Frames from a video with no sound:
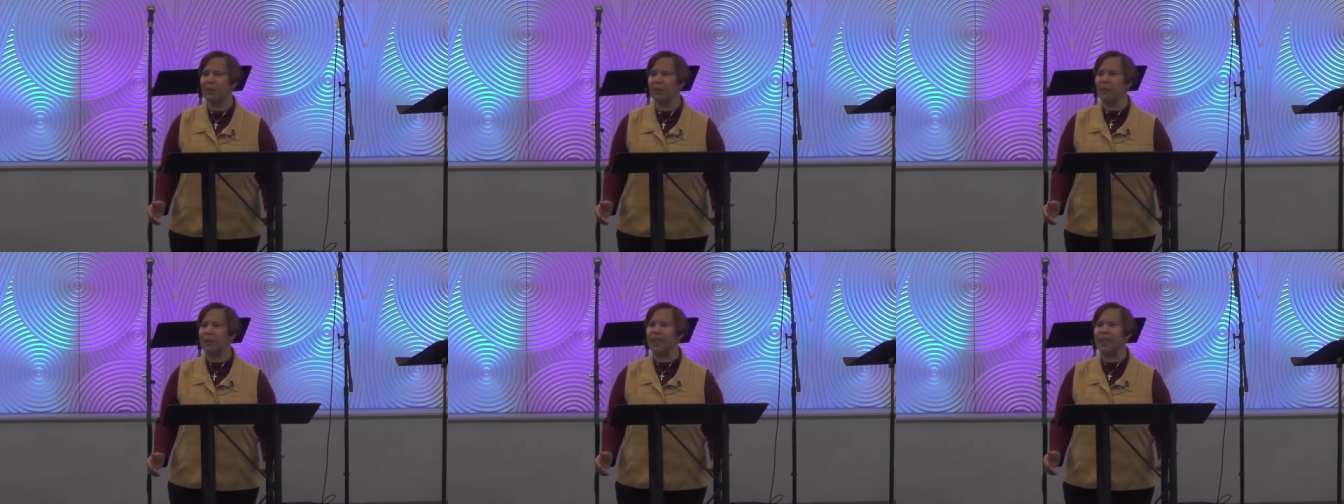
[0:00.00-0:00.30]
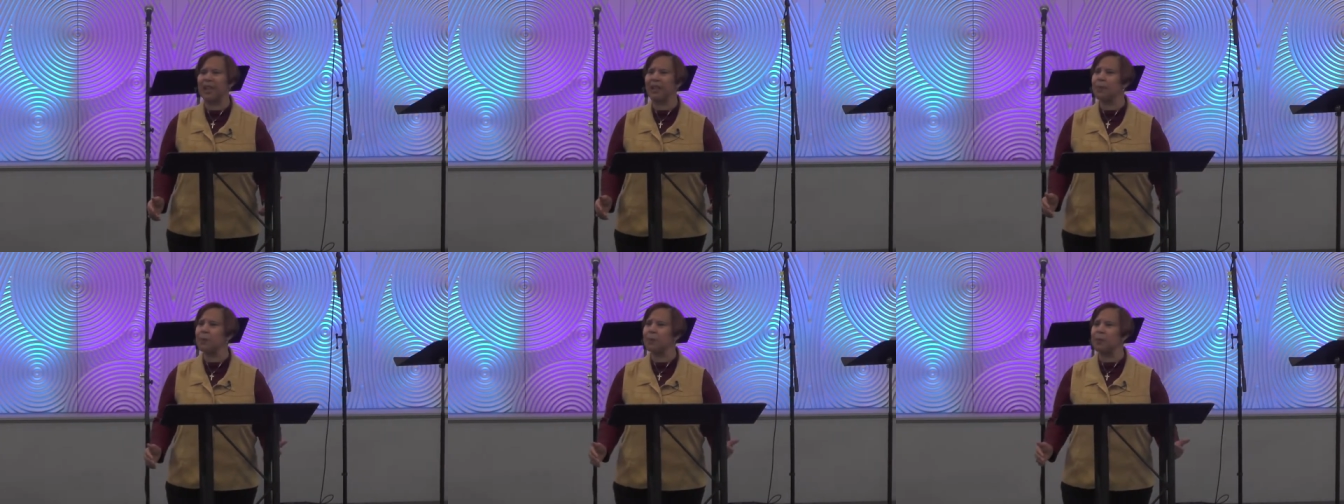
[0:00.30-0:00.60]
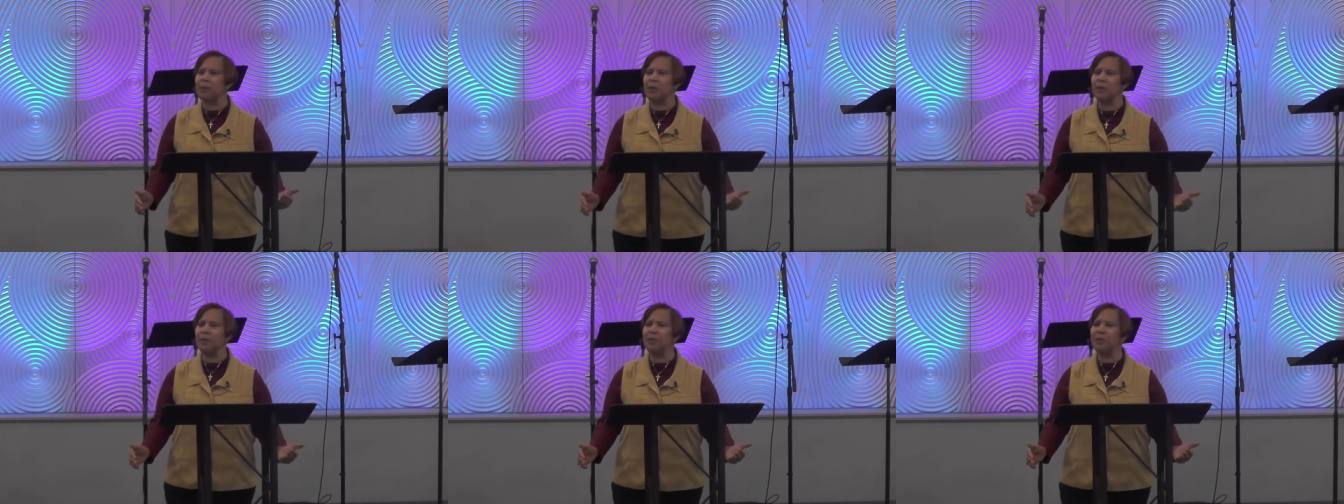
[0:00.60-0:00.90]
We can't
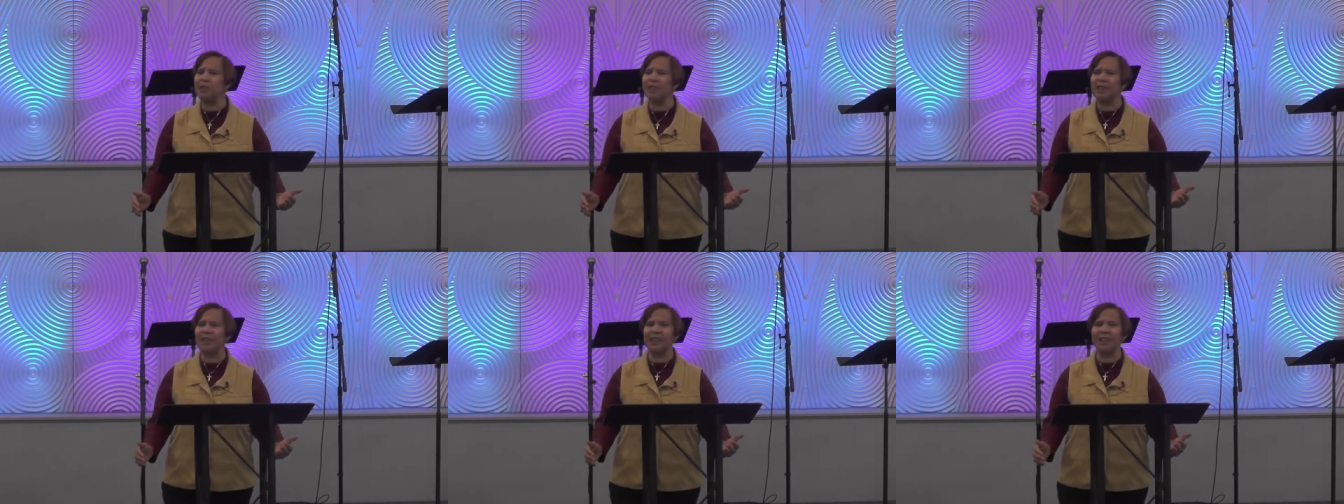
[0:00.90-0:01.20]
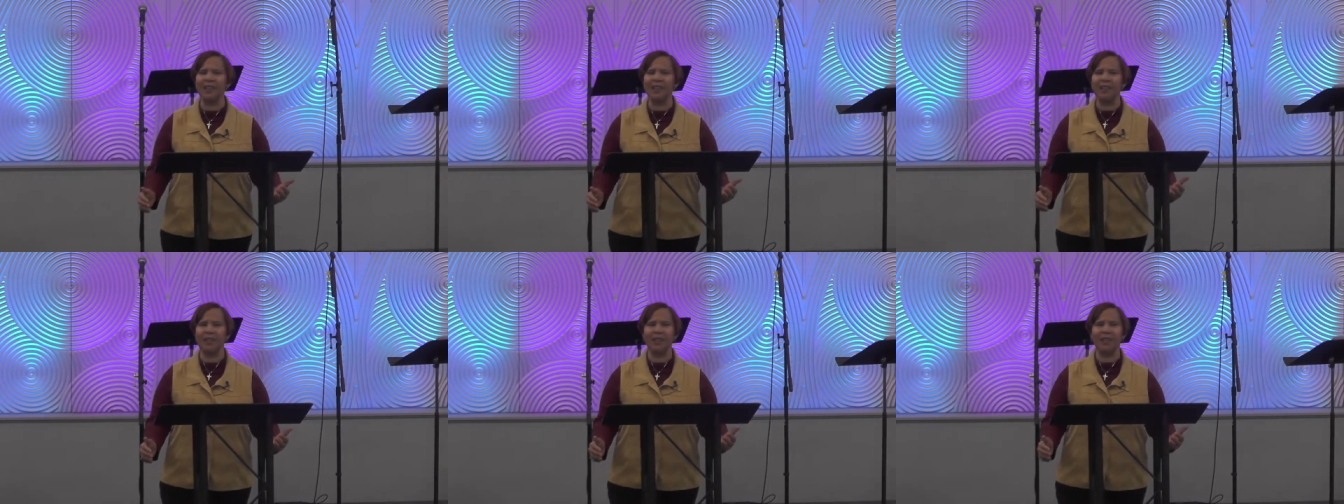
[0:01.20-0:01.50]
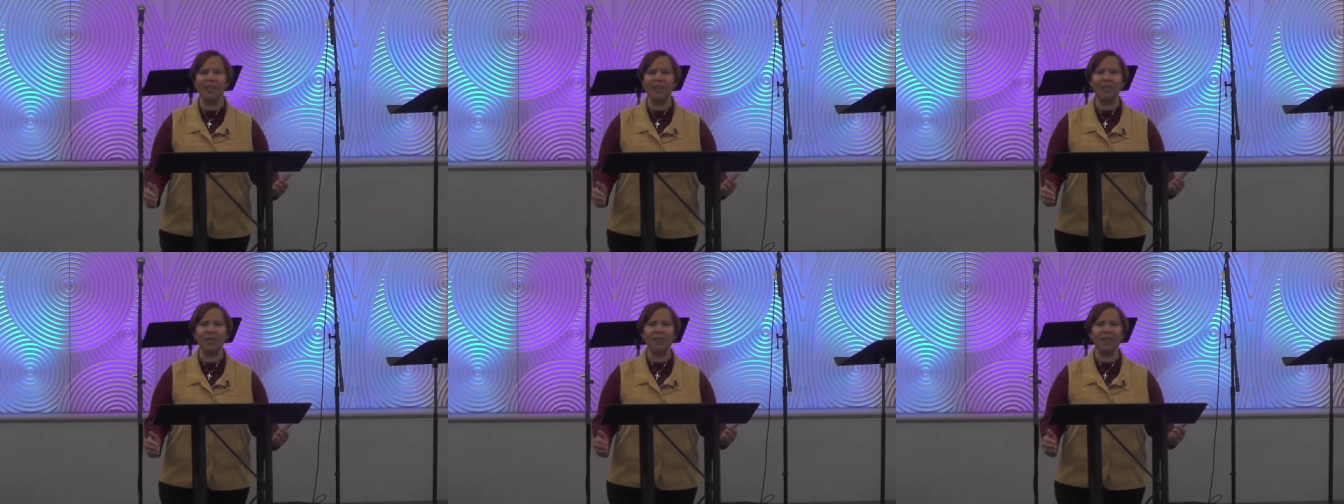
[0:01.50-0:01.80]
abuse the,
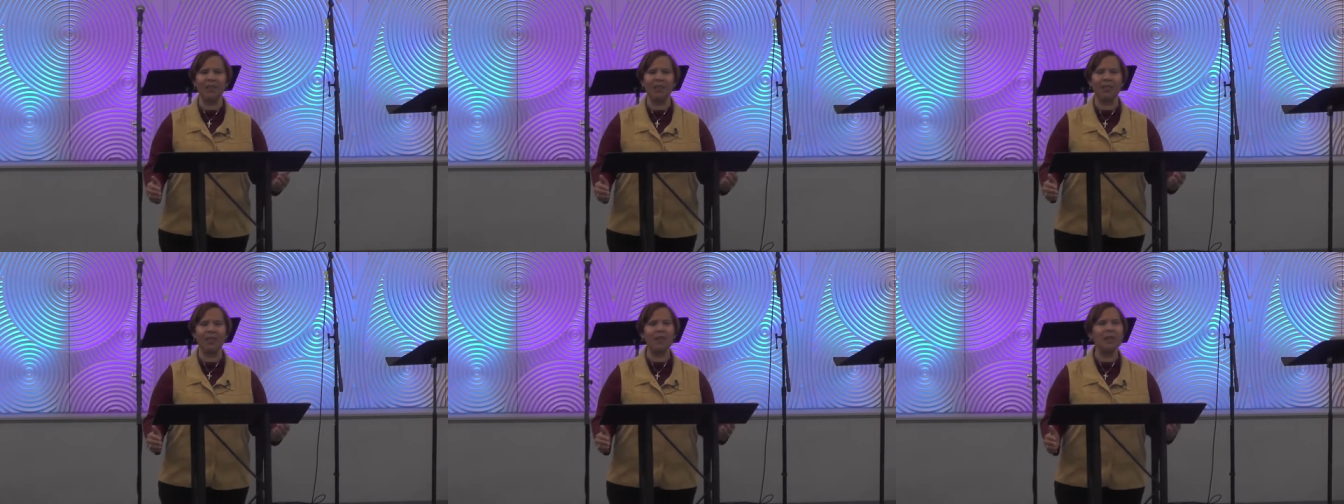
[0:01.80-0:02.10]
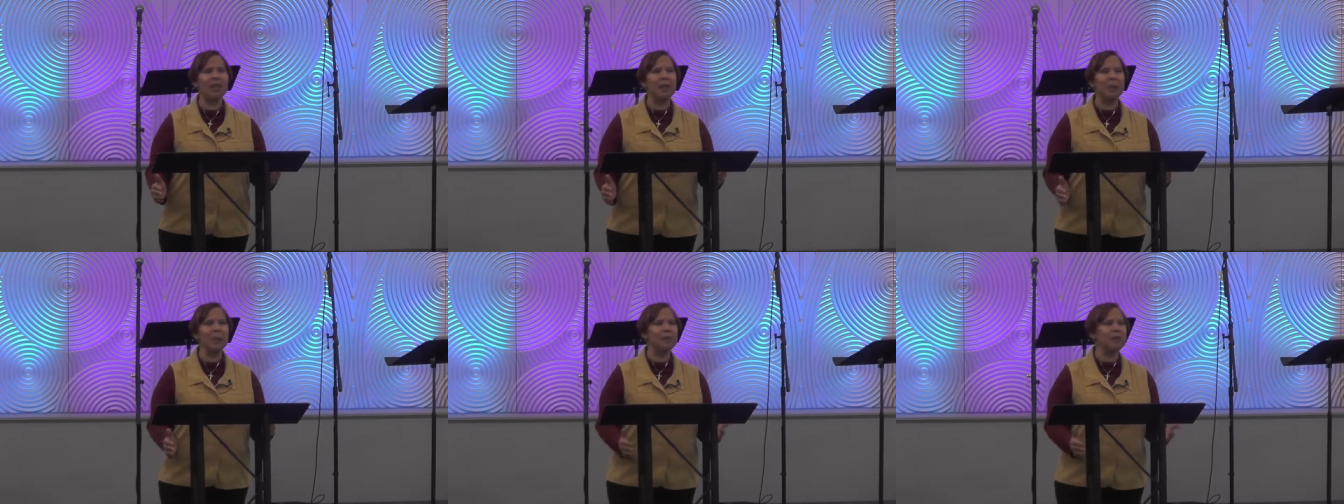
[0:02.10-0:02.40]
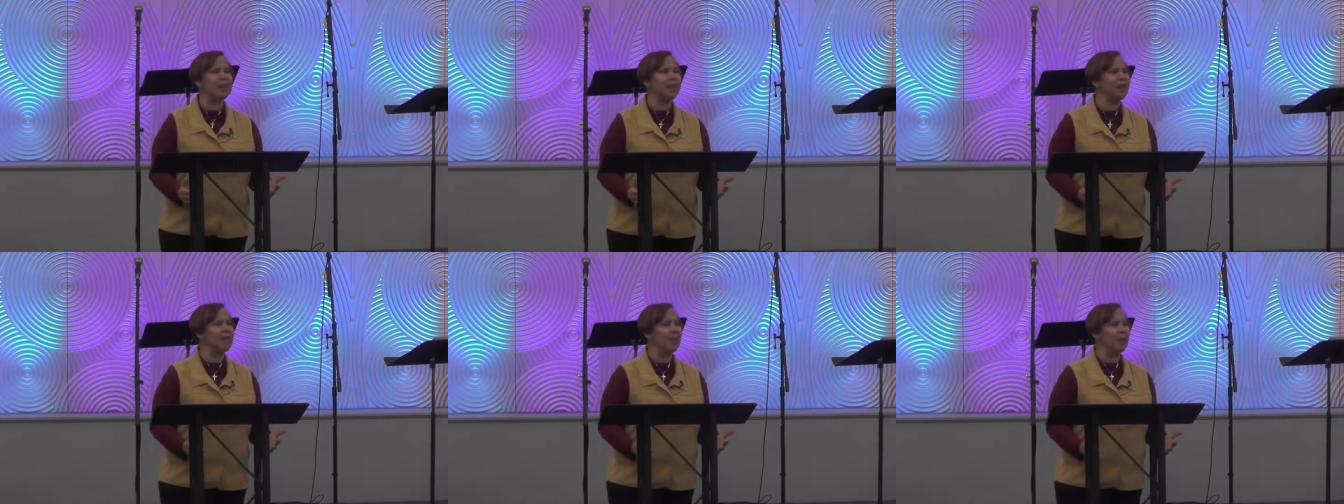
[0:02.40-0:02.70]
the, the, the
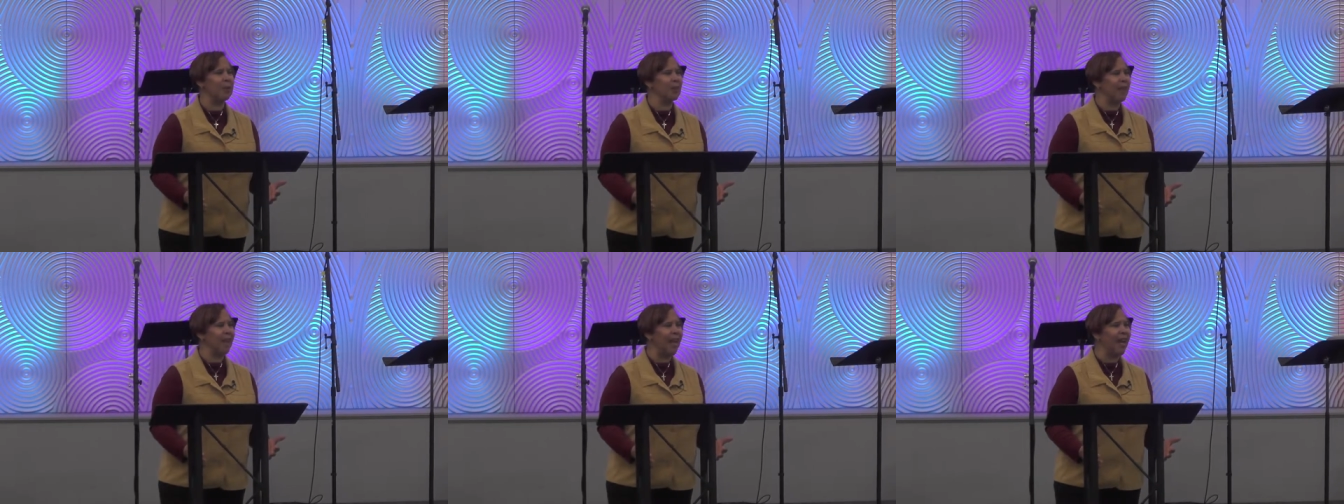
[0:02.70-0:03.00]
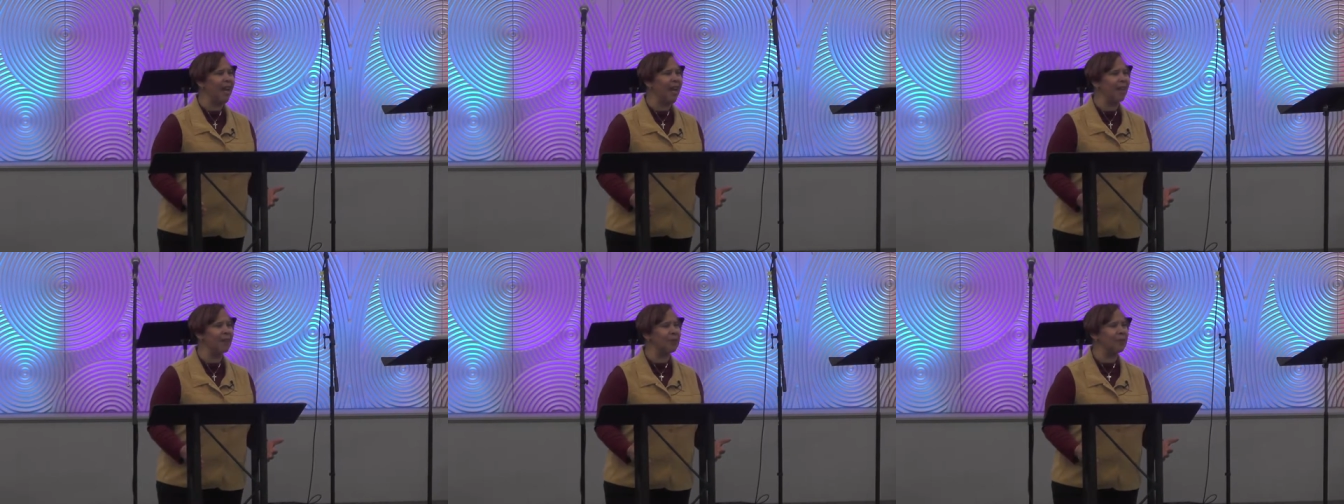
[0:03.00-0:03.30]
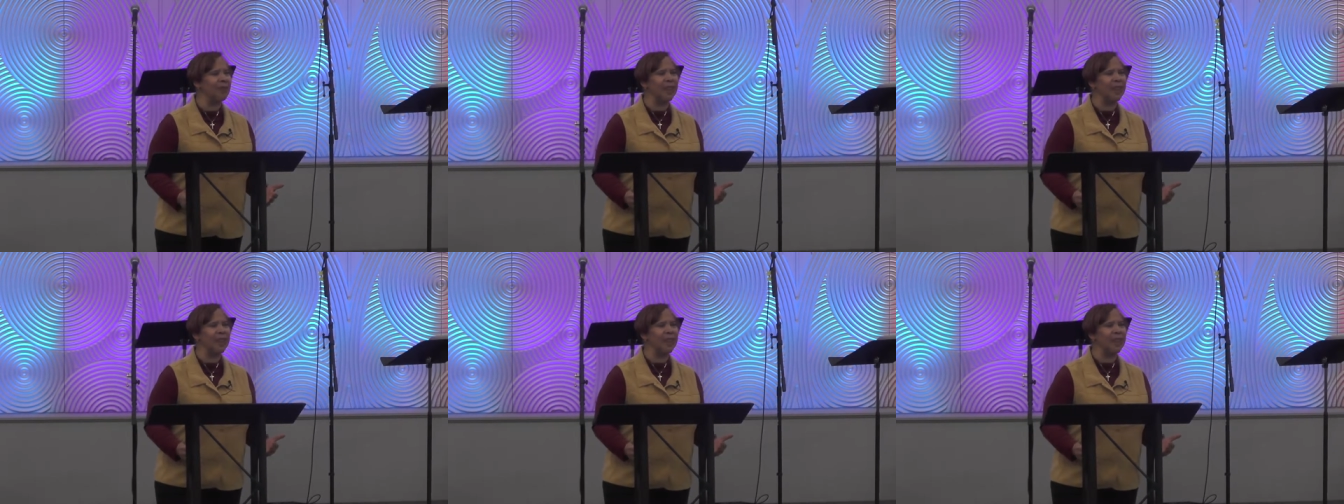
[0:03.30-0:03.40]
liberty that we have.